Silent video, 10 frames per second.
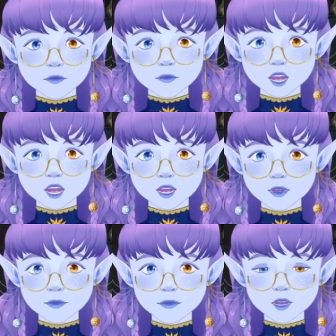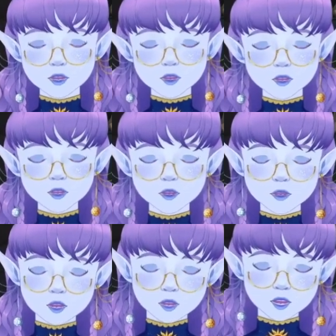Lanka.
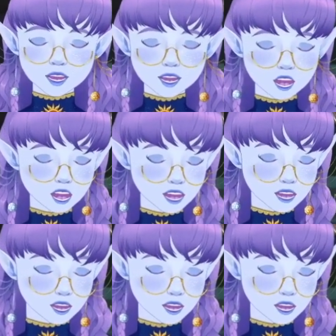And